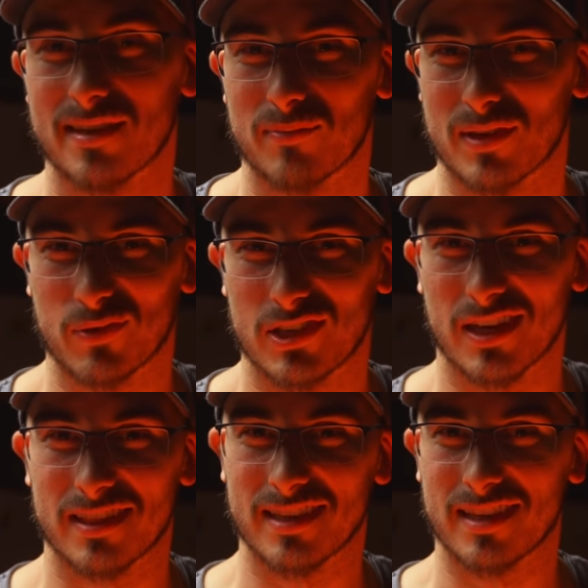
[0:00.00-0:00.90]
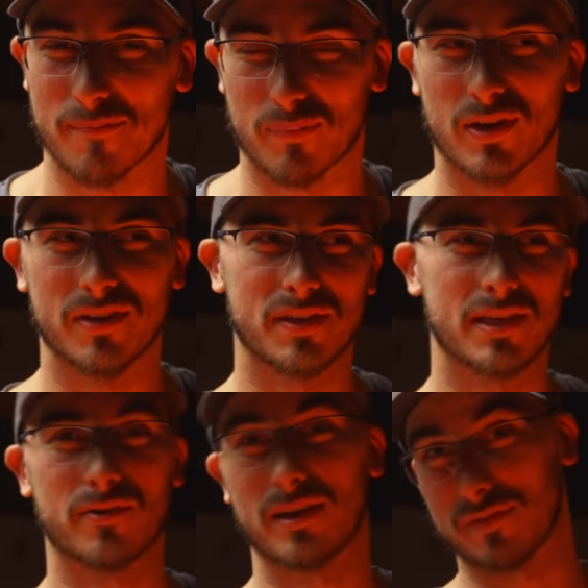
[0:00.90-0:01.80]
time that we shot the Campari
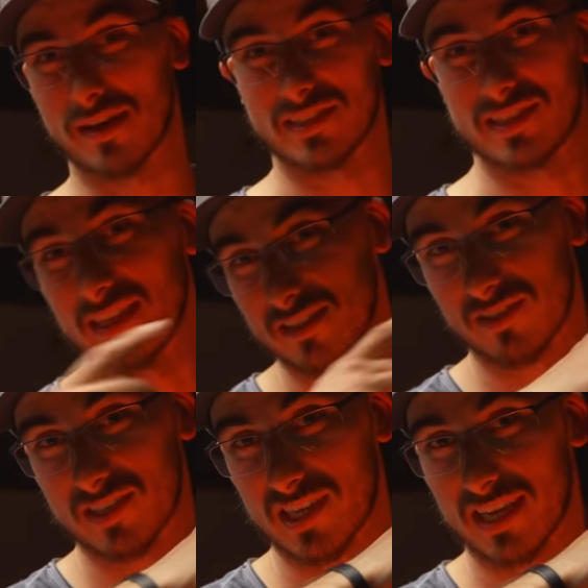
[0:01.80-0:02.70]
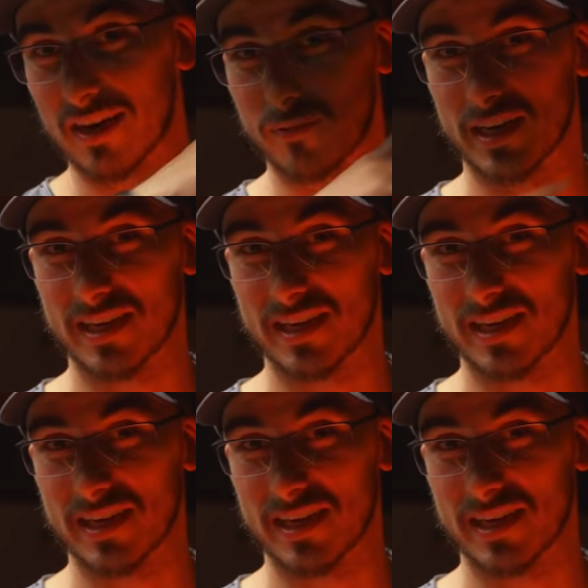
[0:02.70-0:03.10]
video, if you haven't seen it, you can check it out right